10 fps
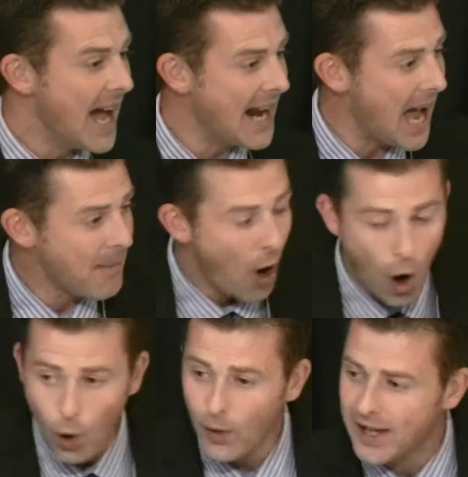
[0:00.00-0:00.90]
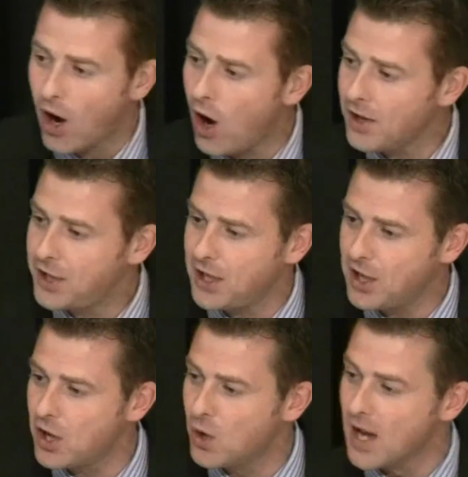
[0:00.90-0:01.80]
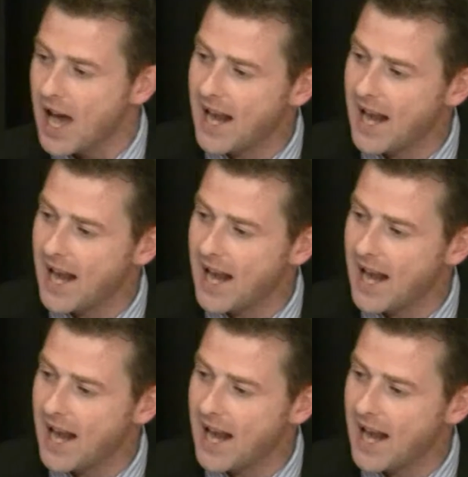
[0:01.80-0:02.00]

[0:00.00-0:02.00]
and I'm holding on to you,